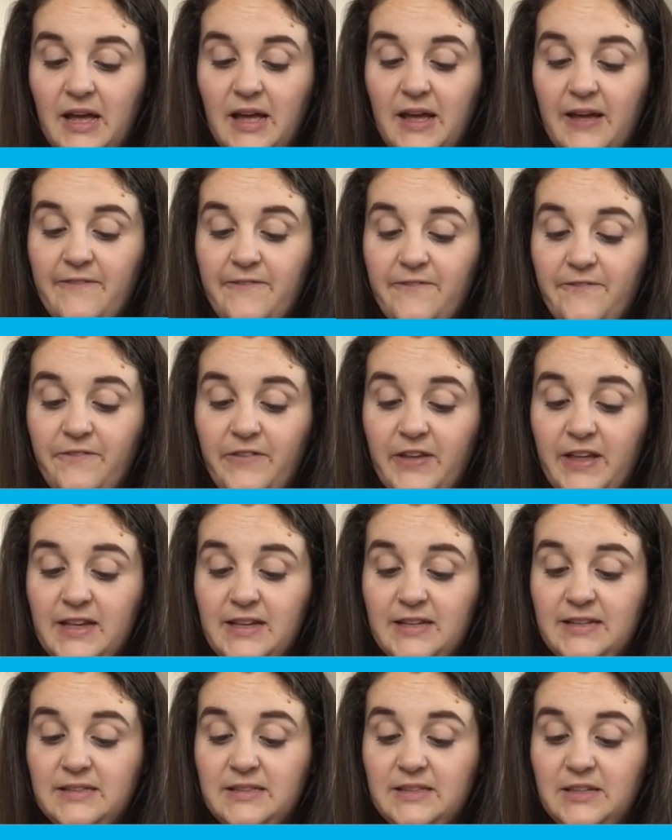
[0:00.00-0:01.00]
a
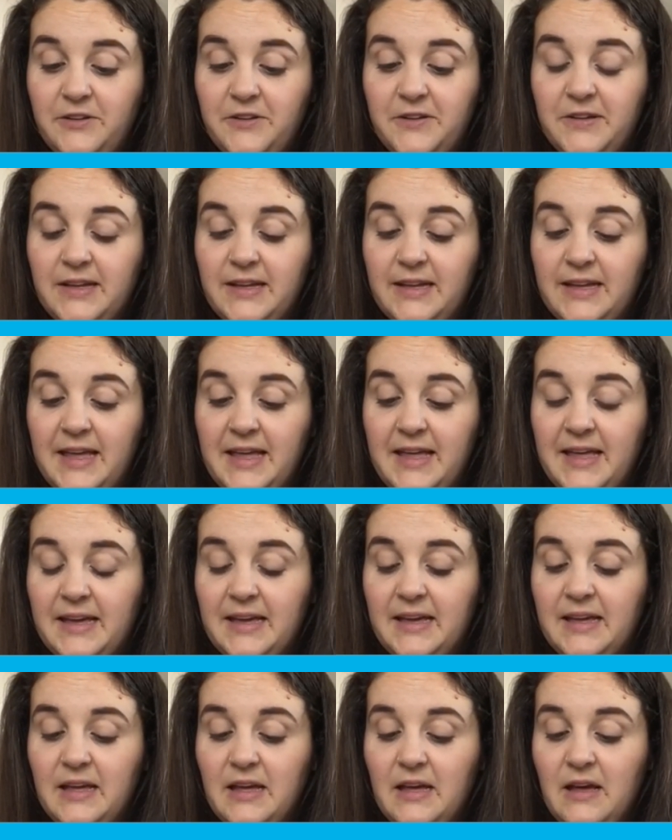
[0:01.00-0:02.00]
fierce-looking king,